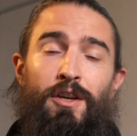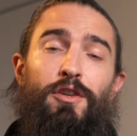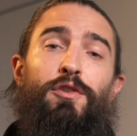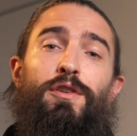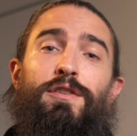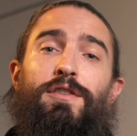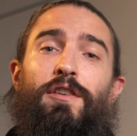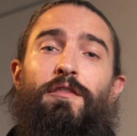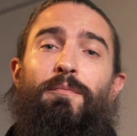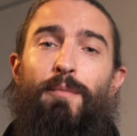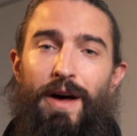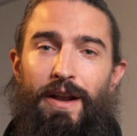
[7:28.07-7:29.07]
you
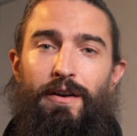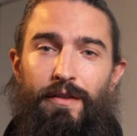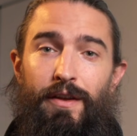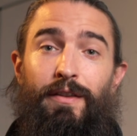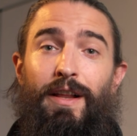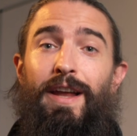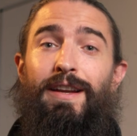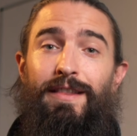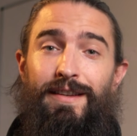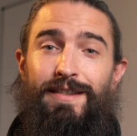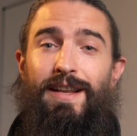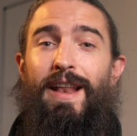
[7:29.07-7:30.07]
deserve better than letting
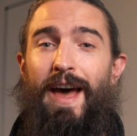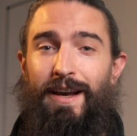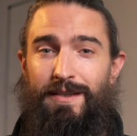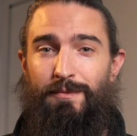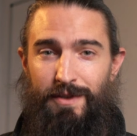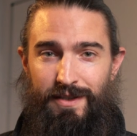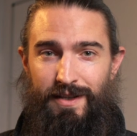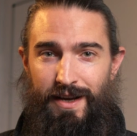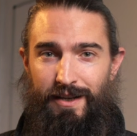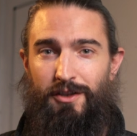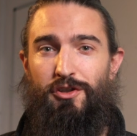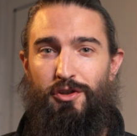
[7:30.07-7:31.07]
this next
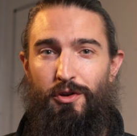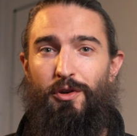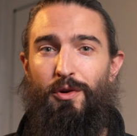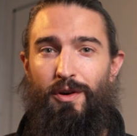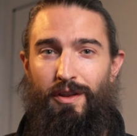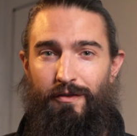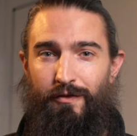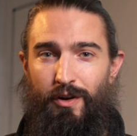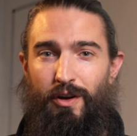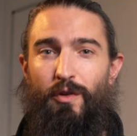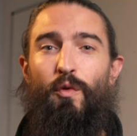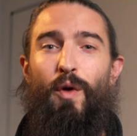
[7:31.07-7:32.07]
mistake shoot you in the
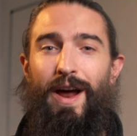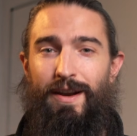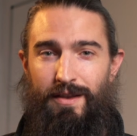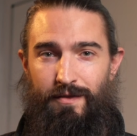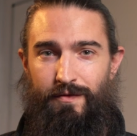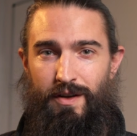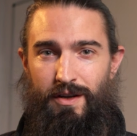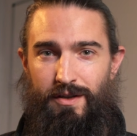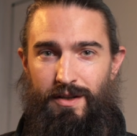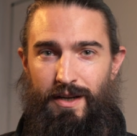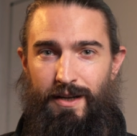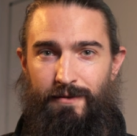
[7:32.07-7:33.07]
foot right at the
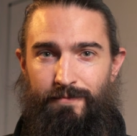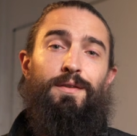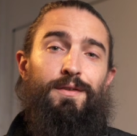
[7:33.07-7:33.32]
finish line.